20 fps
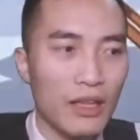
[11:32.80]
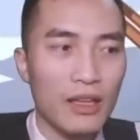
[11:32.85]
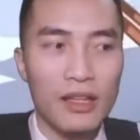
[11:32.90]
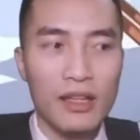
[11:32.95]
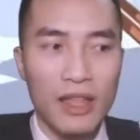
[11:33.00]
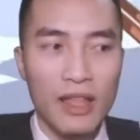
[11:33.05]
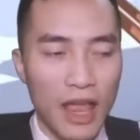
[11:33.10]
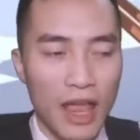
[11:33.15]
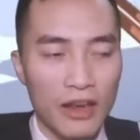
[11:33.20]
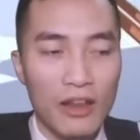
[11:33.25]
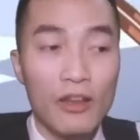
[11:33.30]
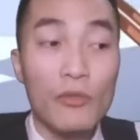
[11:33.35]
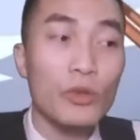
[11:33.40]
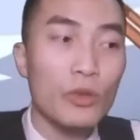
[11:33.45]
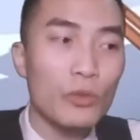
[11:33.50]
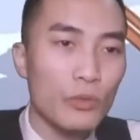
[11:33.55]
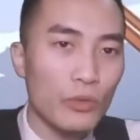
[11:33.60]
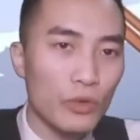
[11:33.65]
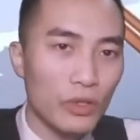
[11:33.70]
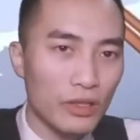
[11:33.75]
And if we
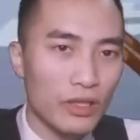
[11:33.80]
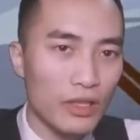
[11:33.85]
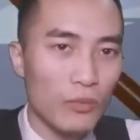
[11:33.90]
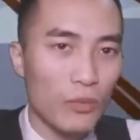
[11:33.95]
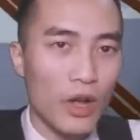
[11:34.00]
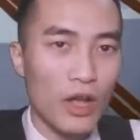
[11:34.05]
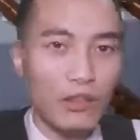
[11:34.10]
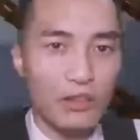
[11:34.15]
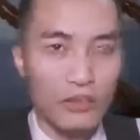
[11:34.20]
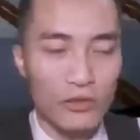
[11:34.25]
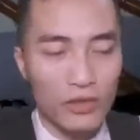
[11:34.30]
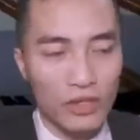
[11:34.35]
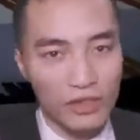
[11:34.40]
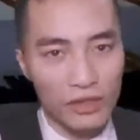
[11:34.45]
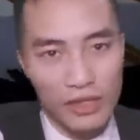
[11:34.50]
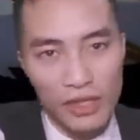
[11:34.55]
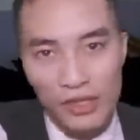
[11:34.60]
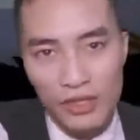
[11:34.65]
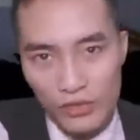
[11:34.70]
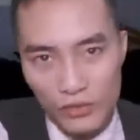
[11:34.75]
really want to, you can let
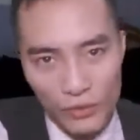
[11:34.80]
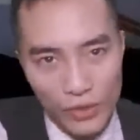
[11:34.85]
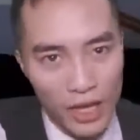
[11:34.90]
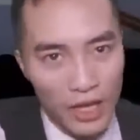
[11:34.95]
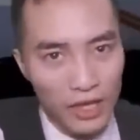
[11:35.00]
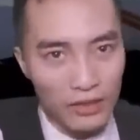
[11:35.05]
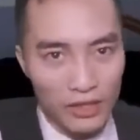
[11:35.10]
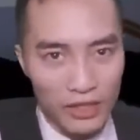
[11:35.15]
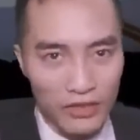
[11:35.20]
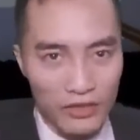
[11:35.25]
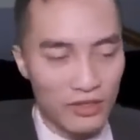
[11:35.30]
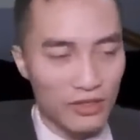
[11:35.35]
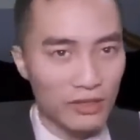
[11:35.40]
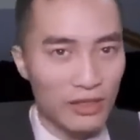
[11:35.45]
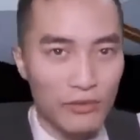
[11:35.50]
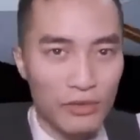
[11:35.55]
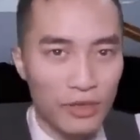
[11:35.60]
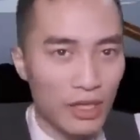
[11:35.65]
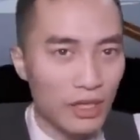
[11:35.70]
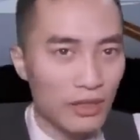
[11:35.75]
us drag, like just leave it
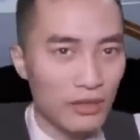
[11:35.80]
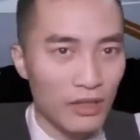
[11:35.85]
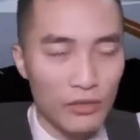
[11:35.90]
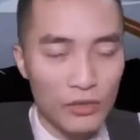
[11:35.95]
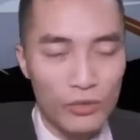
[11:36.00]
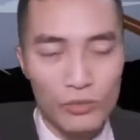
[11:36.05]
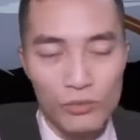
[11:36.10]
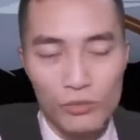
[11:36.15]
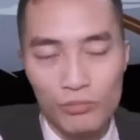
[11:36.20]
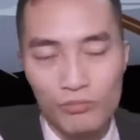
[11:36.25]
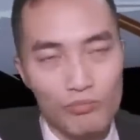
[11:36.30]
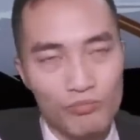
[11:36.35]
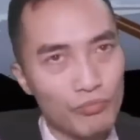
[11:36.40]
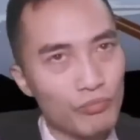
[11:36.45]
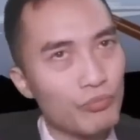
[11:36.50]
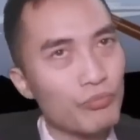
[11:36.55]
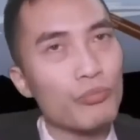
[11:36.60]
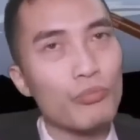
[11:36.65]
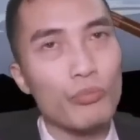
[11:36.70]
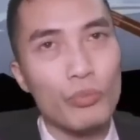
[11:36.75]
in. If you
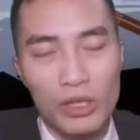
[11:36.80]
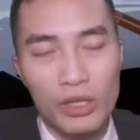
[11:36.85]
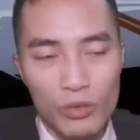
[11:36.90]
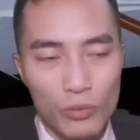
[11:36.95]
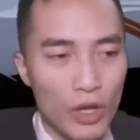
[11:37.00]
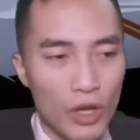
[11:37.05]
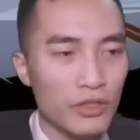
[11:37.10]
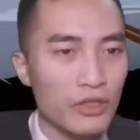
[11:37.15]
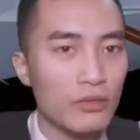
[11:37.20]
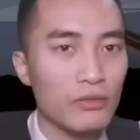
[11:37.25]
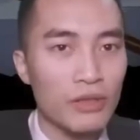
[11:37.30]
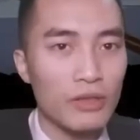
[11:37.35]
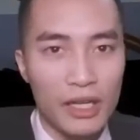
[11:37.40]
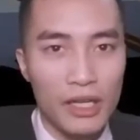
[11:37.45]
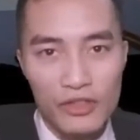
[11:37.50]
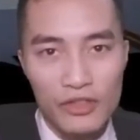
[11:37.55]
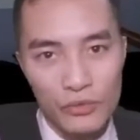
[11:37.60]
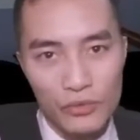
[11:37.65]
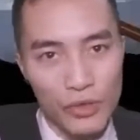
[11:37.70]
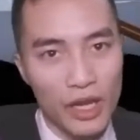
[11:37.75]
really want to, let us
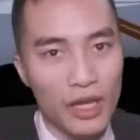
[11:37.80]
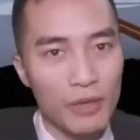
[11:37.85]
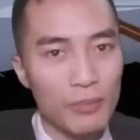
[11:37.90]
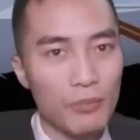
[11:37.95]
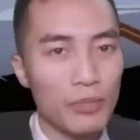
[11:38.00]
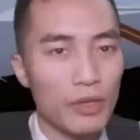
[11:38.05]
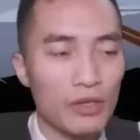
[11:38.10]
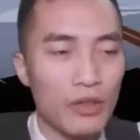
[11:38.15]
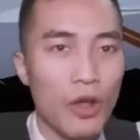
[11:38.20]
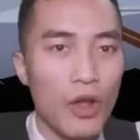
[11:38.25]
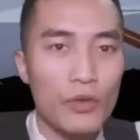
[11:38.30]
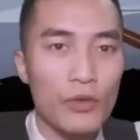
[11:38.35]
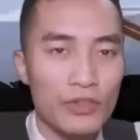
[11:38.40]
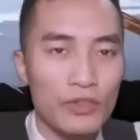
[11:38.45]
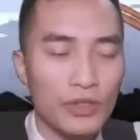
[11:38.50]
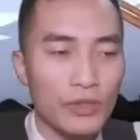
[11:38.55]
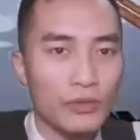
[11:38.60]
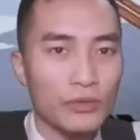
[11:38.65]
drag, but also let